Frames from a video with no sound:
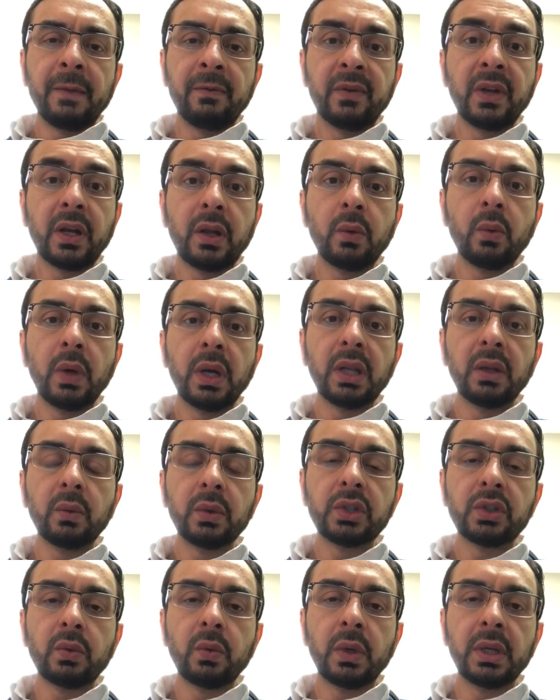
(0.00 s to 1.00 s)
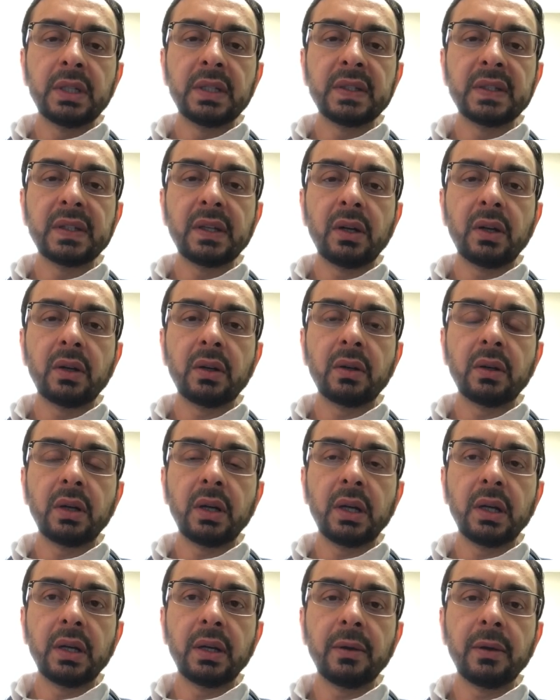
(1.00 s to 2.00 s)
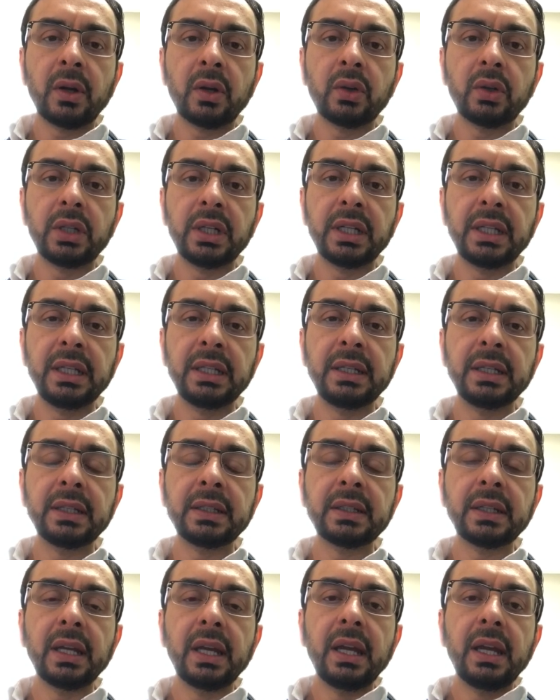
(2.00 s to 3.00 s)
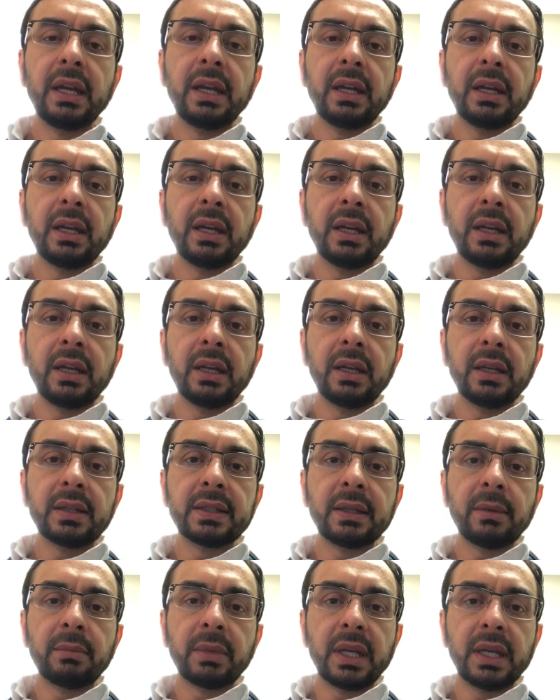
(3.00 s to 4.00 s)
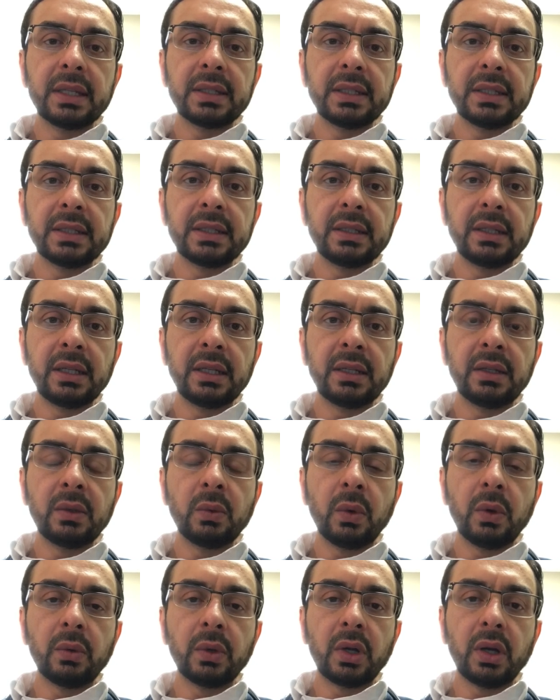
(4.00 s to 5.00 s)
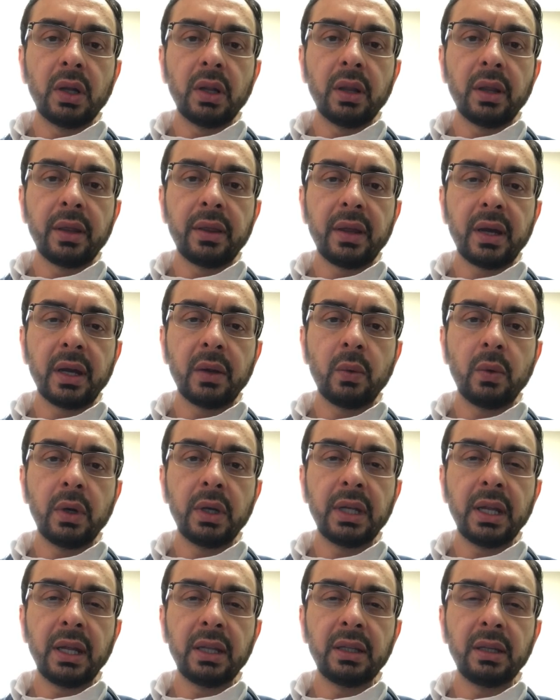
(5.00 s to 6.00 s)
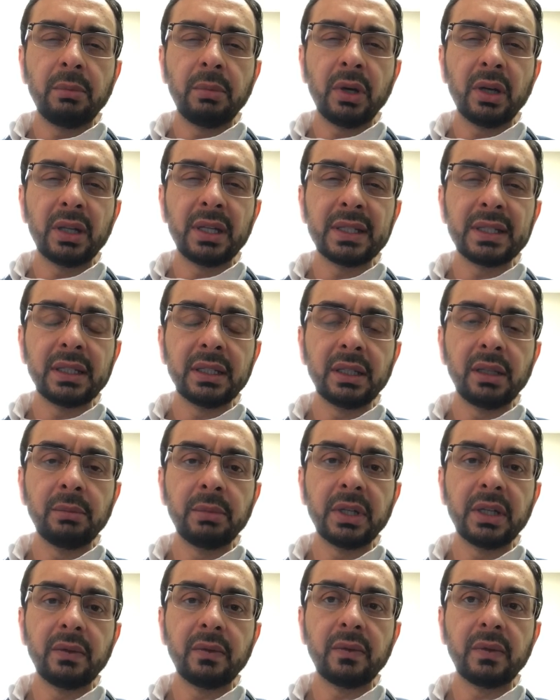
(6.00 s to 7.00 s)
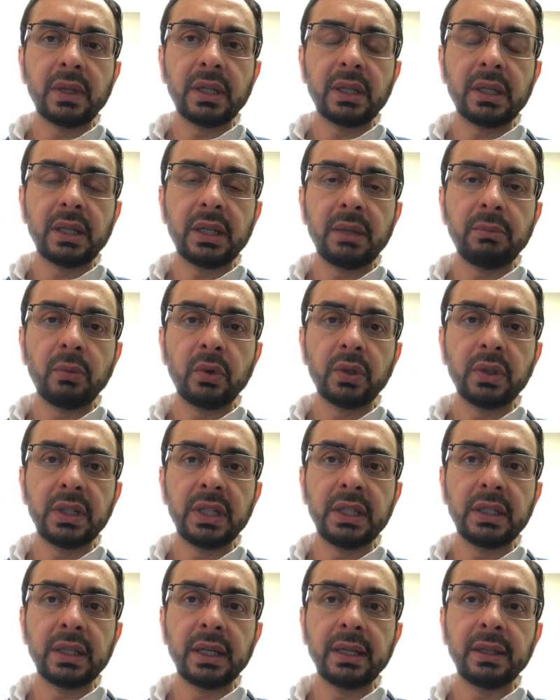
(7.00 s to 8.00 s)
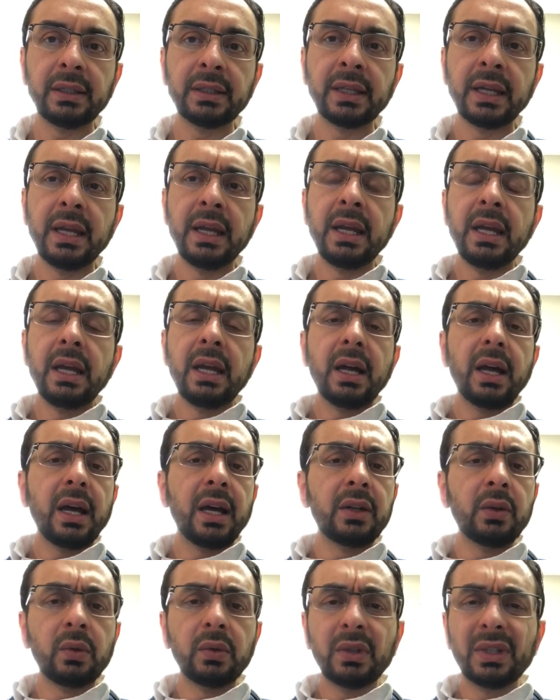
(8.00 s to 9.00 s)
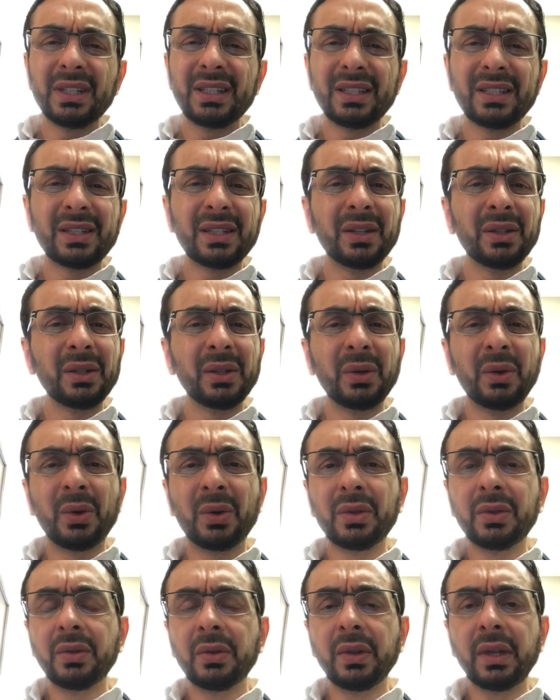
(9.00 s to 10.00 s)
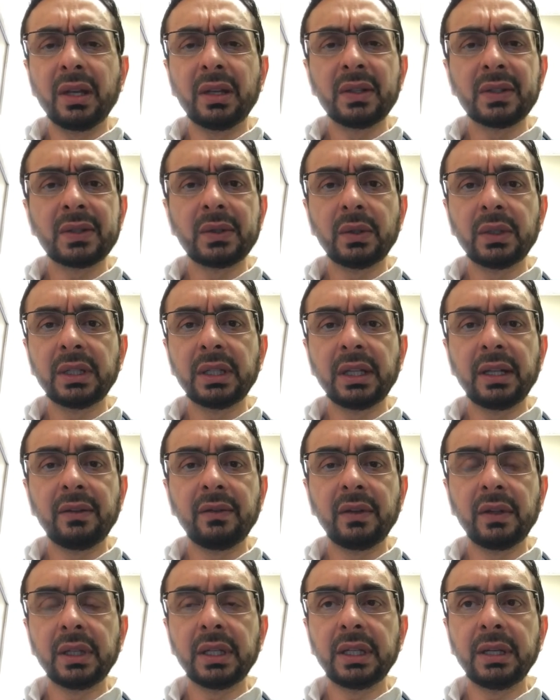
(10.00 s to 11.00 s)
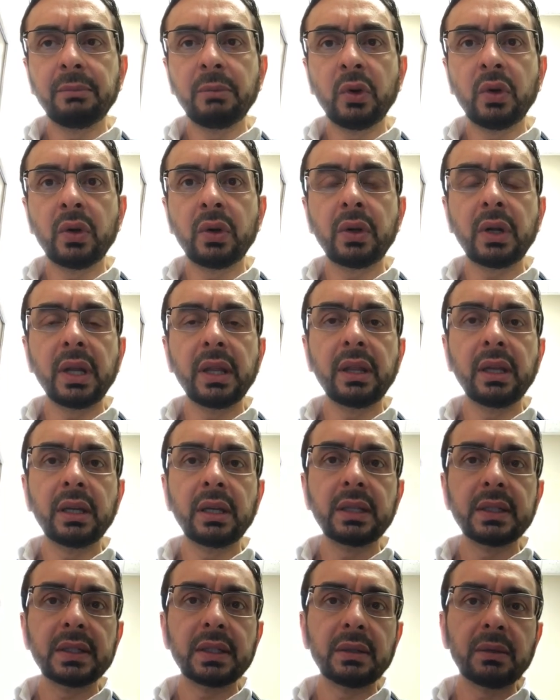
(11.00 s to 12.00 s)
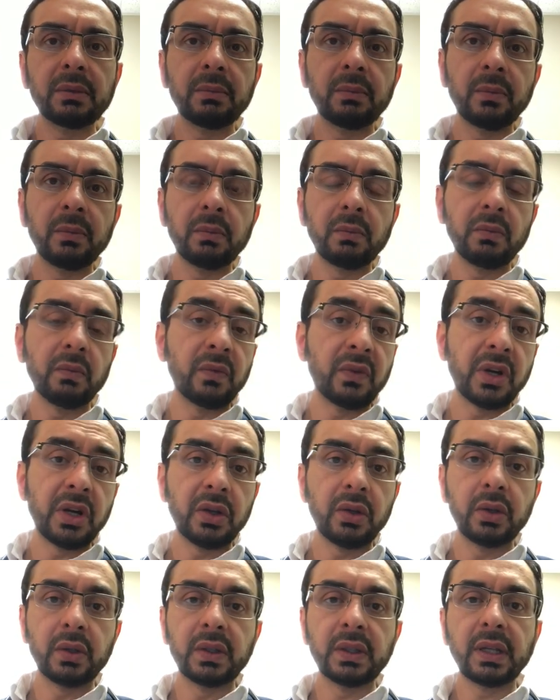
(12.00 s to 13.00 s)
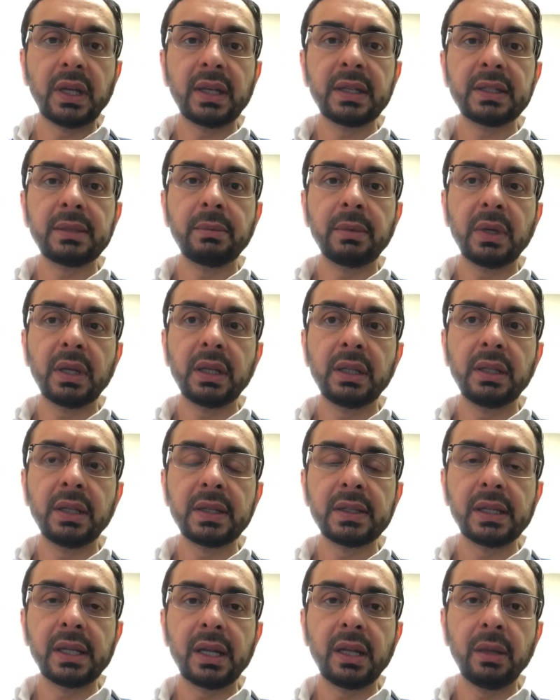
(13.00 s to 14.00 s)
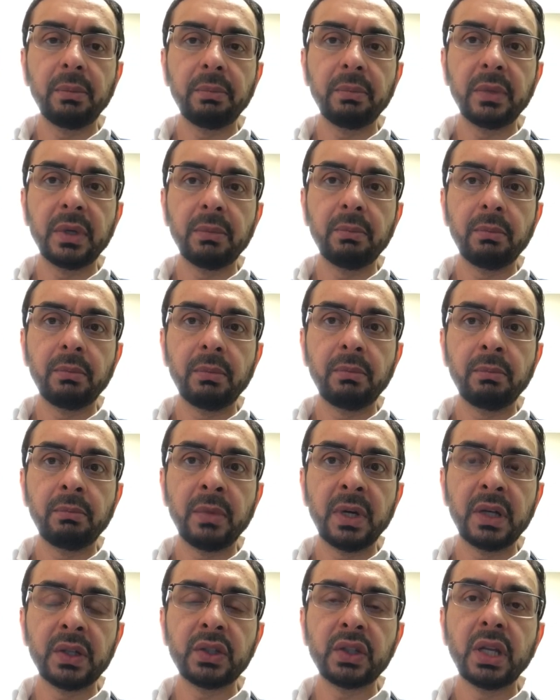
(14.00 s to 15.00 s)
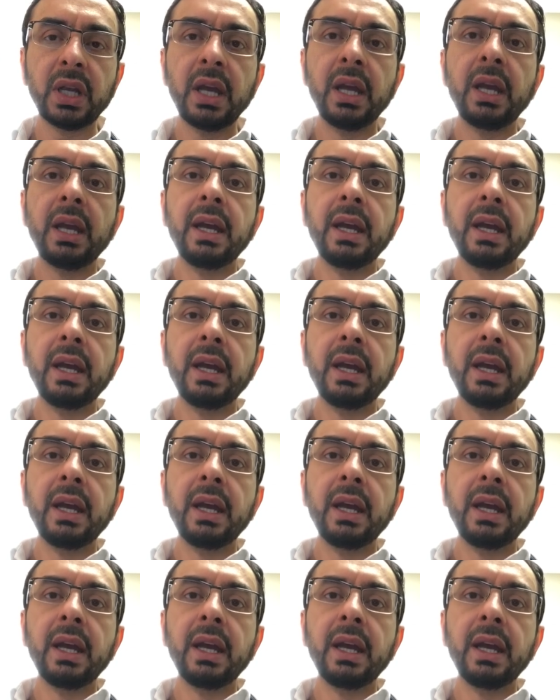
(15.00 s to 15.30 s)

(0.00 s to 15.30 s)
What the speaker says: very well which ones are going to need it. Some cases need what we call the thyroid antibodies, a little bit of a more detailed. I don't necessarily order the insulin level anymore. I think it's a very good test, but it doesn't help me much.